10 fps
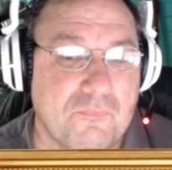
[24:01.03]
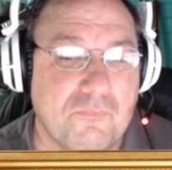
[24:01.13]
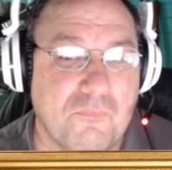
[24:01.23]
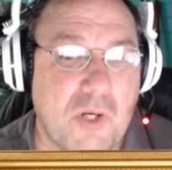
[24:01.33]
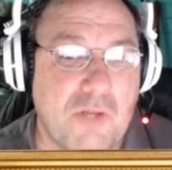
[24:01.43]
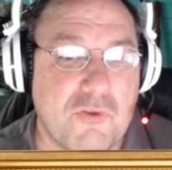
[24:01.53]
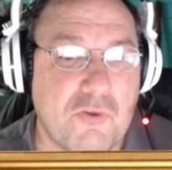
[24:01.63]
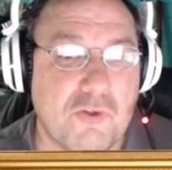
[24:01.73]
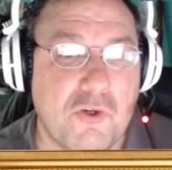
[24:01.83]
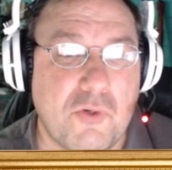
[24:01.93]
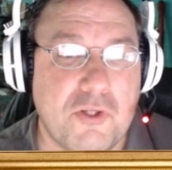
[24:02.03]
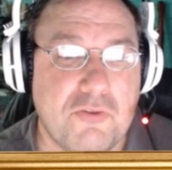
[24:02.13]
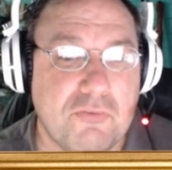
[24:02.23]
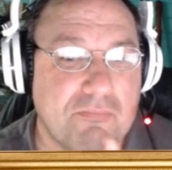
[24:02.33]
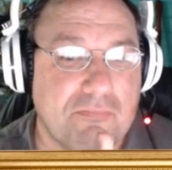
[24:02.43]
whatever you're doing,
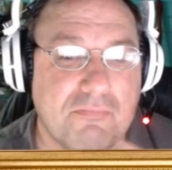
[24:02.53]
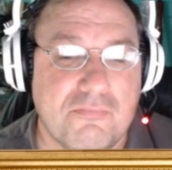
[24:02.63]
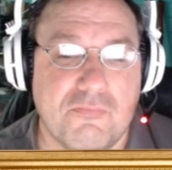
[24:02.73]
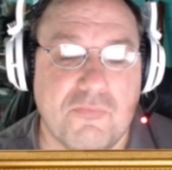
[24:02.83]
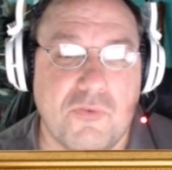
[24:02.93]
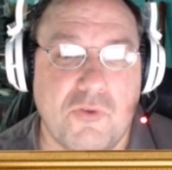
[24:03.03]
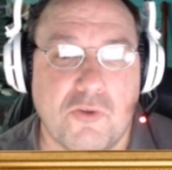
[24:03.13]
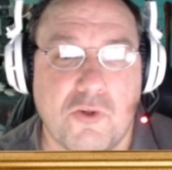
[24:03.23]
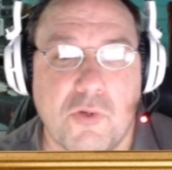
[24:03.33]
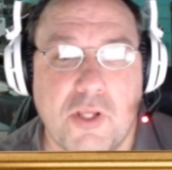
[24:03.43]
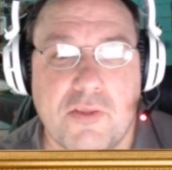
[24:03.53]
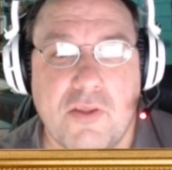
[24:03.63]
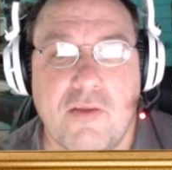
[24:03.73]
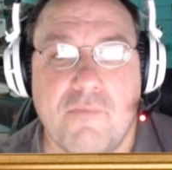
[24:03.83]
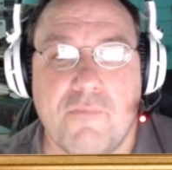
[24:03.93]
you you're doing it.
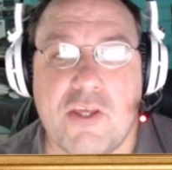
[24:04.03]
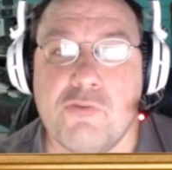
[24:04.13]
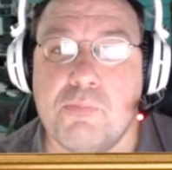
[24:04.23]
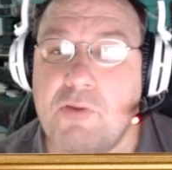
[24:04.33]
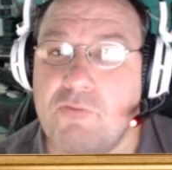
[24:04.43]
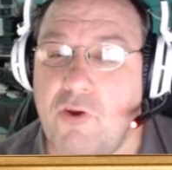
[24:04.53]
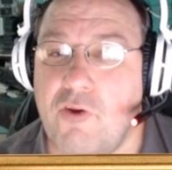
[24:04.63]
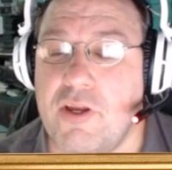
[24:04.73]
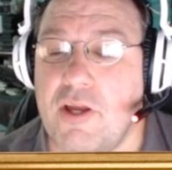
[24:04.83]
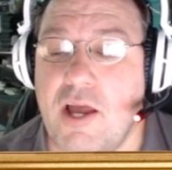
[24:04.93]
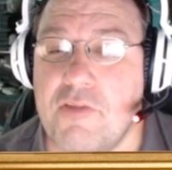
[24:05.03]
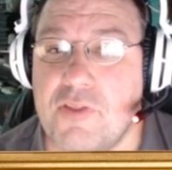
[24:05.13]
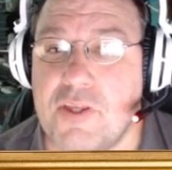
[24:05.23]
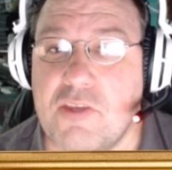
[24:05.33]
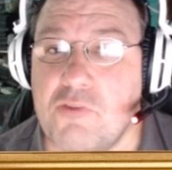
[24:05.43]
He's been very I
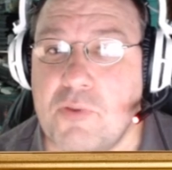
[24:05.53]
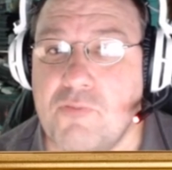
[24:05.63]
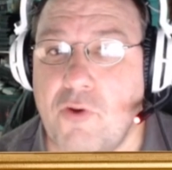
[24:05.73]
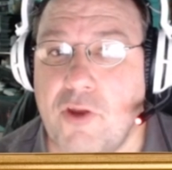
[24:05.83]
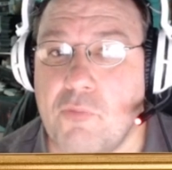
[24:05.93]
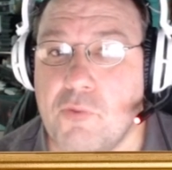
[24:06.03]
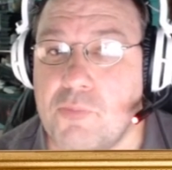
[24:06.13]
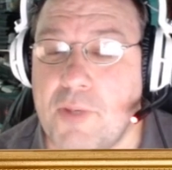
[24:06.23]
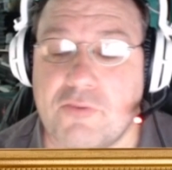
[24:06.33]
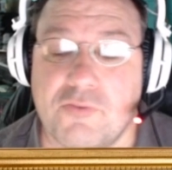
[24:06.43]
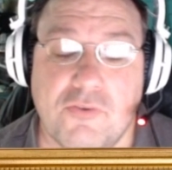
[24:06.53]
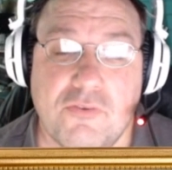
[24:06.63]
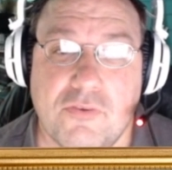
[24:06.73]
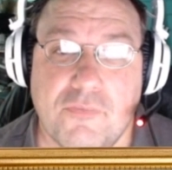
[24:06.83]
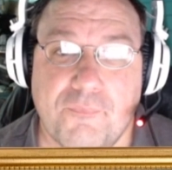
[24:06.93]
think he's been very respectful,
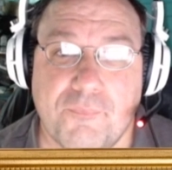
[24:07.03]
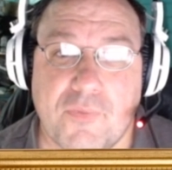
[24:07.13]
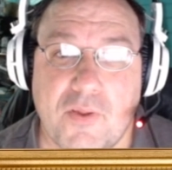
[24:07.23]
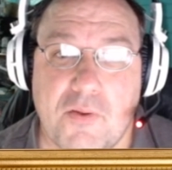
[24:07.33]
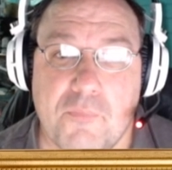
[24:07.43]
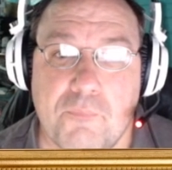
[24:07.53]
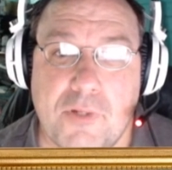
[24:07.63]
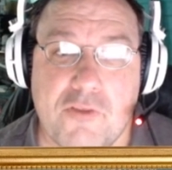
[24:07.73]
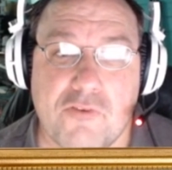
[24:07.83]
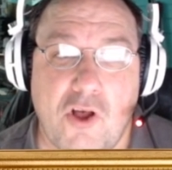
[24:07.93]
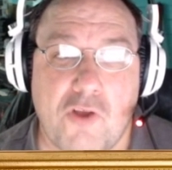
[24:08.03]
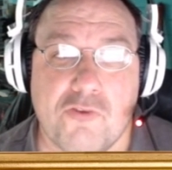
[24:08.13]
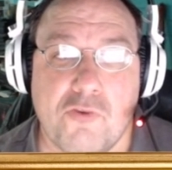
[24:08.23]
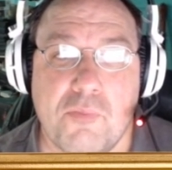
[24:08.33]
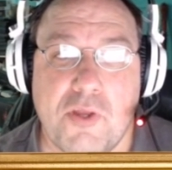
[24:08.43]
but he's
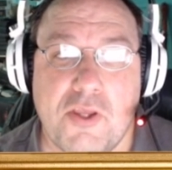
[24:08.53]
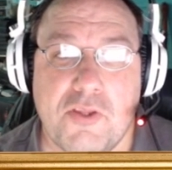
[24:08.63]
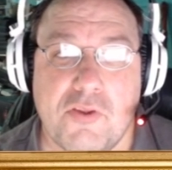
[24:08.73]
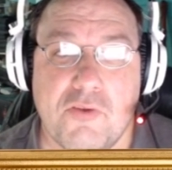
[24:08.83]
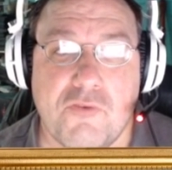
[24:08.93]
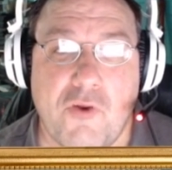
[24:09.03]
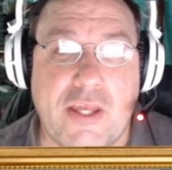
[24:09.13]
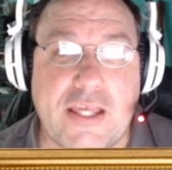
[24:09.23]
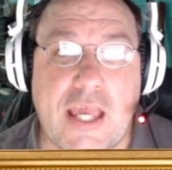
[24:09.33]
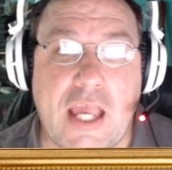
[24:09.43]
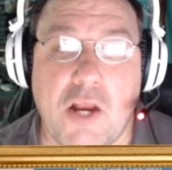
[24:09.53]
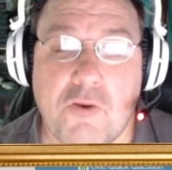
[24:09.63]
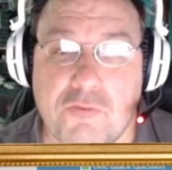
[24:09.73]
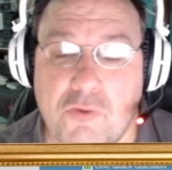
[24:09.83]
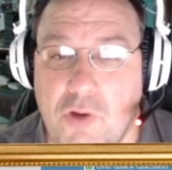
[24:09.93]
also been very
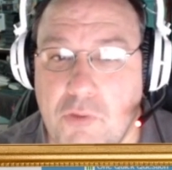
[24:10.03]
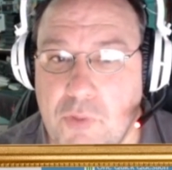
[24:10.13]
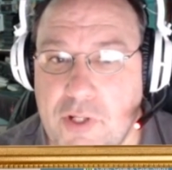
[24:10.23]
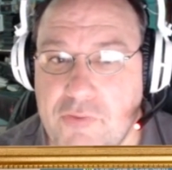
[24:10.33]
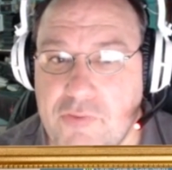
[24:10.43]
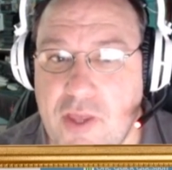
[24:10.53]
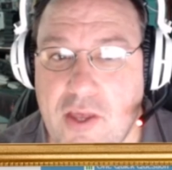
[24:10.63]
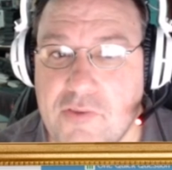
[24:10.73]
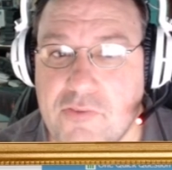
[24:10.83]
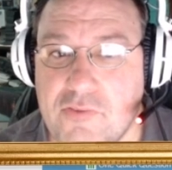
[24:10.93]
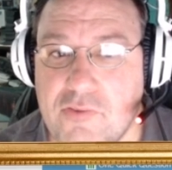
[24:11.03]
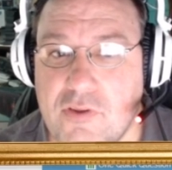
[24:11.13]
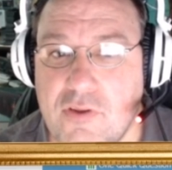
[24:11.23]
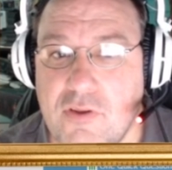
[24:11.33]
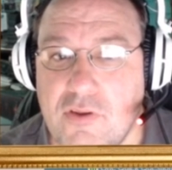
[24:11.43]
careful on what he says.
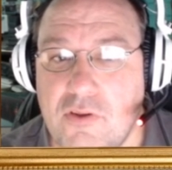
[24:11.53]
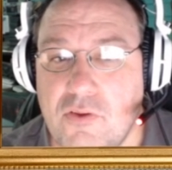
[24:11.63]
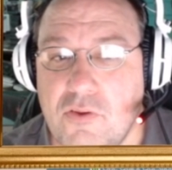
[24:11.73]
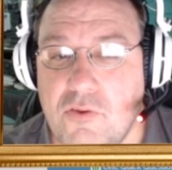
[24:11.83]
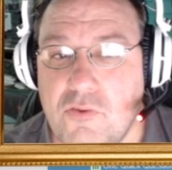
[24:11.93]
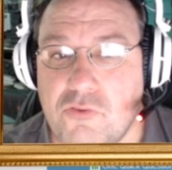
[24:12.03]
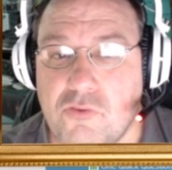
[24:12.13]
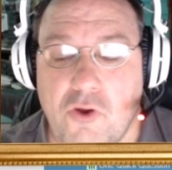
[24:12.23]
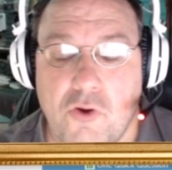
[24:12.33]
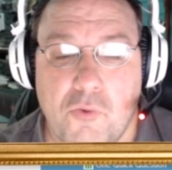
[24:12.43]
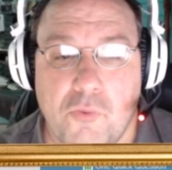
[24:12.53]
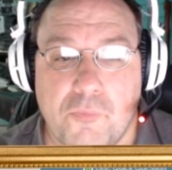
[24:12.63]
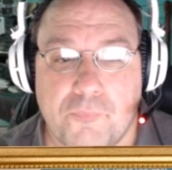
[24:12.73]
So